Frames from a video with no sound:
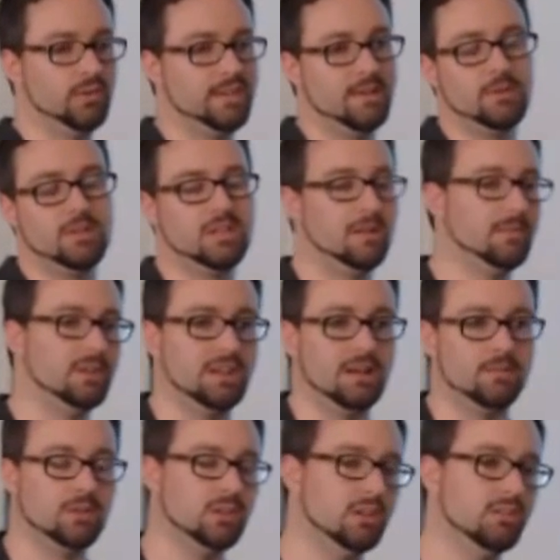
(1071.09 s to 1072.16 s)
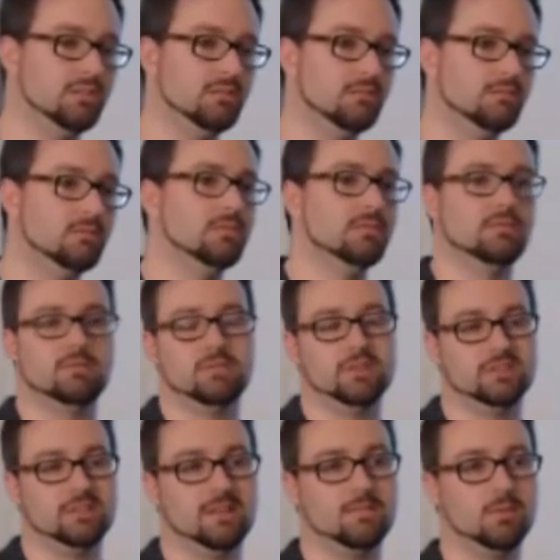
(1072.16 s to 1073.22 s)
www, for
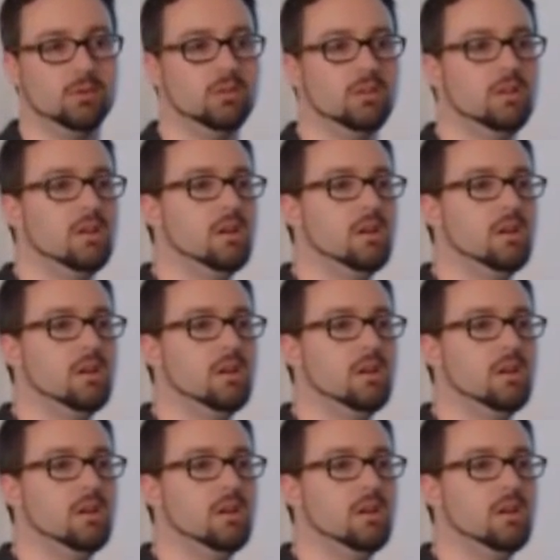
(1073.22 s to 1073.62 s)
example.